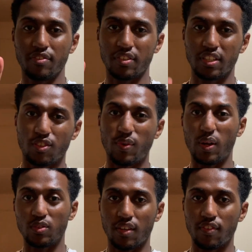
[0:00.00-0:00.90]
It's
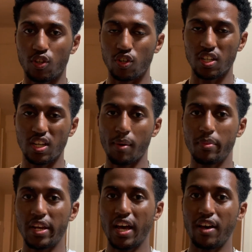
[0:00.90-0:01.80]
around 7:30. I'm
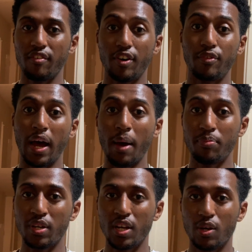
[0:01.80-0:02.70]
gonna have a
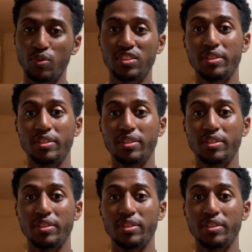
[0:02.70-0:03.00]
wrap with